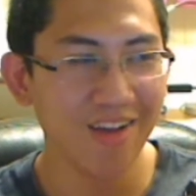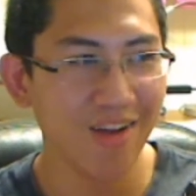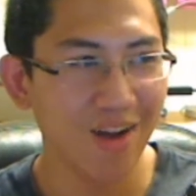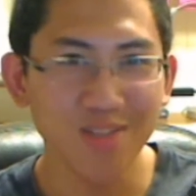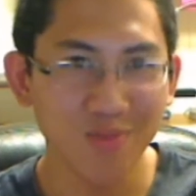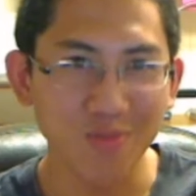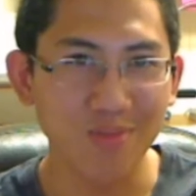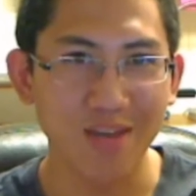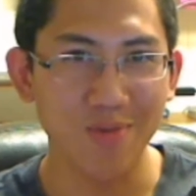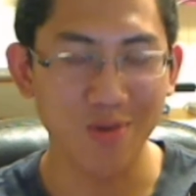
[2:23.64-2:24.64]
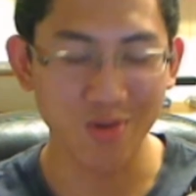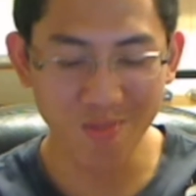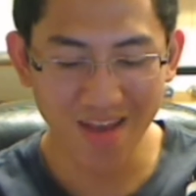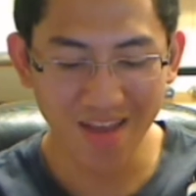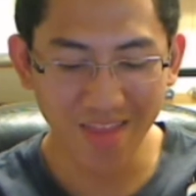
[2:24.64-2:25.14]
also from Scott Pilgrim.
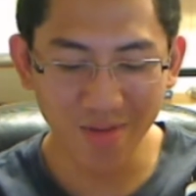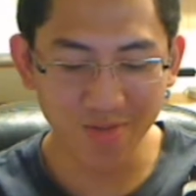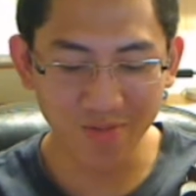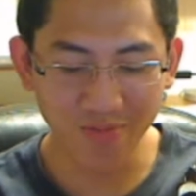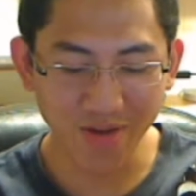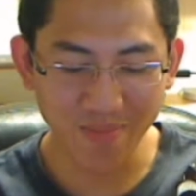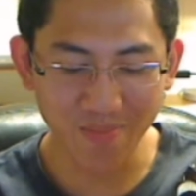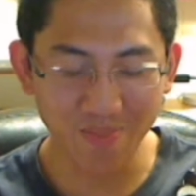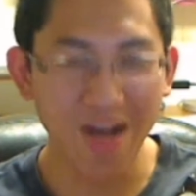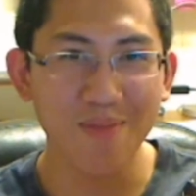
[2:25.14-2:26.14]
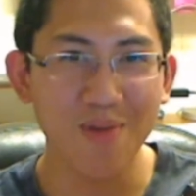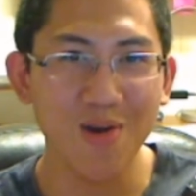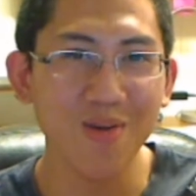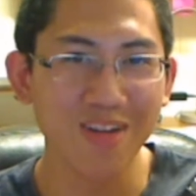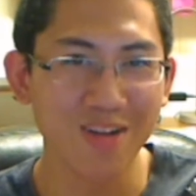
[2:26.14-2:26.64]
And then there was freaking Bob
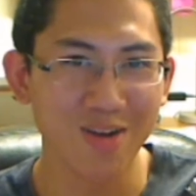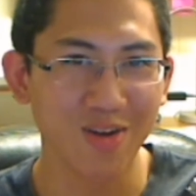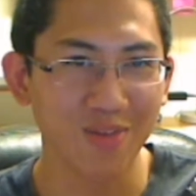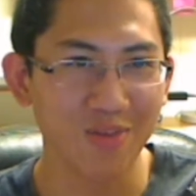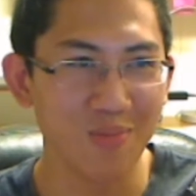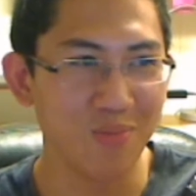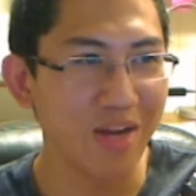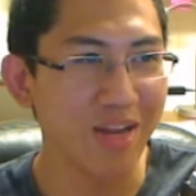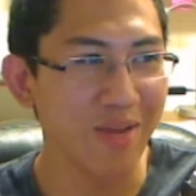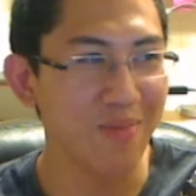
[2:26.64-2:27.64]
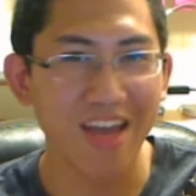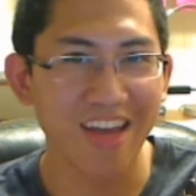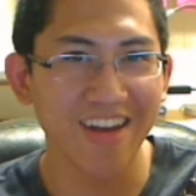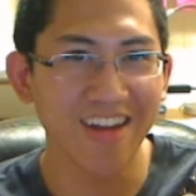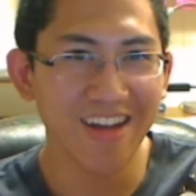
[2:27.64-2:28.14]
Odenkirk from Breaking
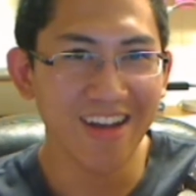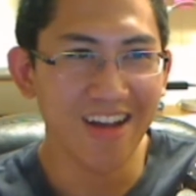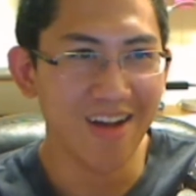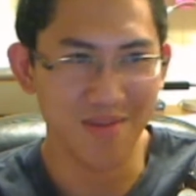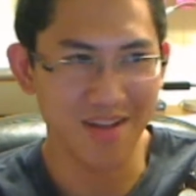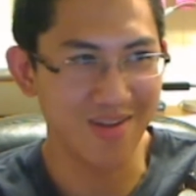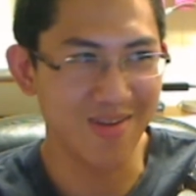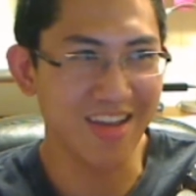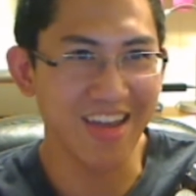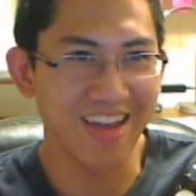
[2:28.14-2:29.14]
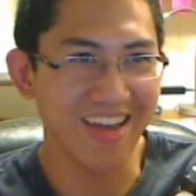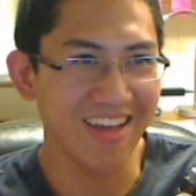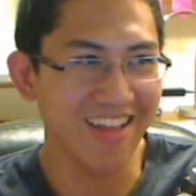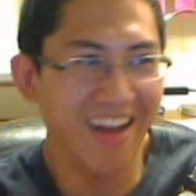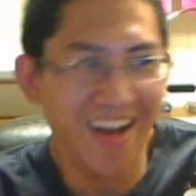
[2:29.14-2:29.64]
Bad. I'm like,
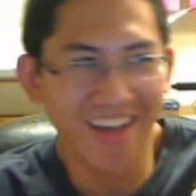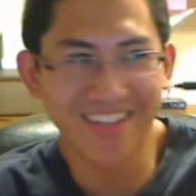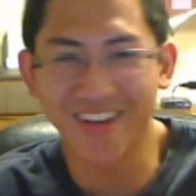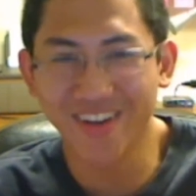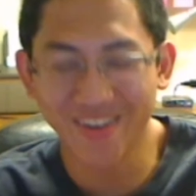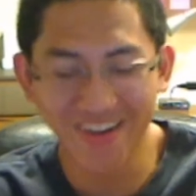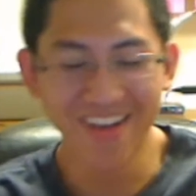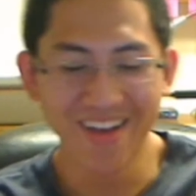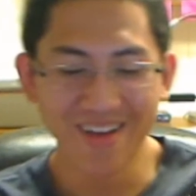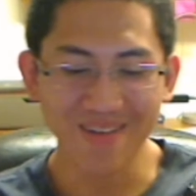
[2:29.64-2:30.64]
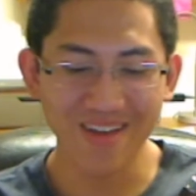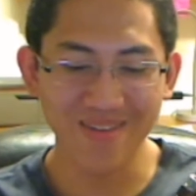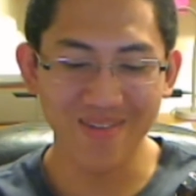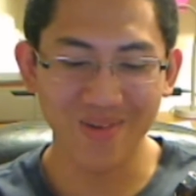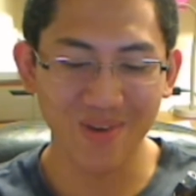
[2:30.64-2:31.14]
okay. So we
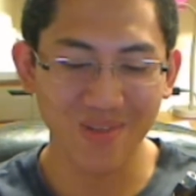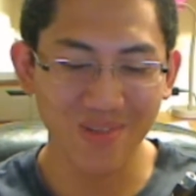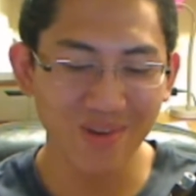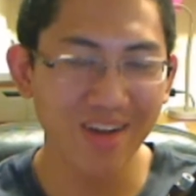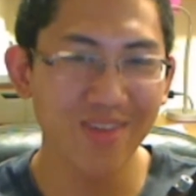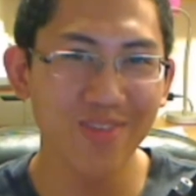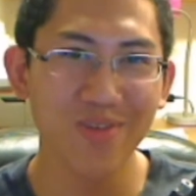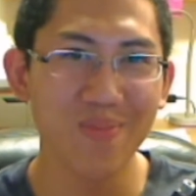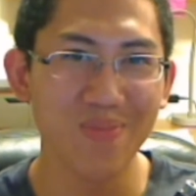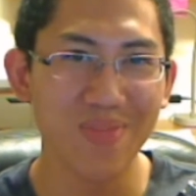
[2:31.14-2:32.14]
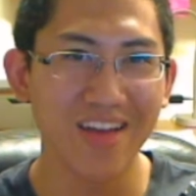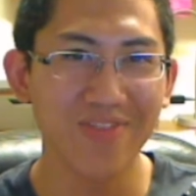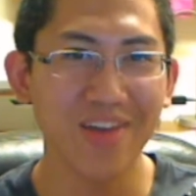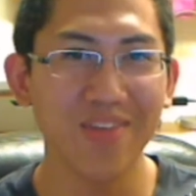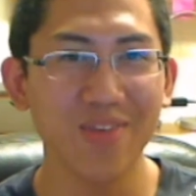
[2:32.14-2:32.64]
have the writers from
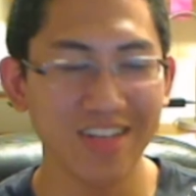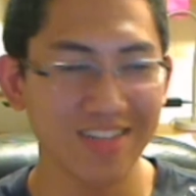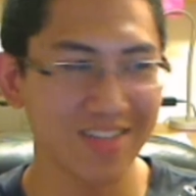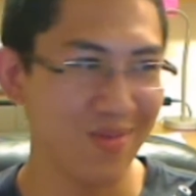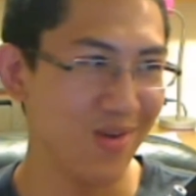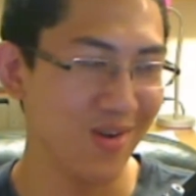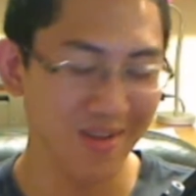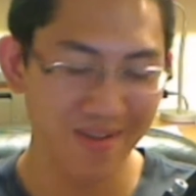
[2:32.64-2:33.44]
500 Days of Summer,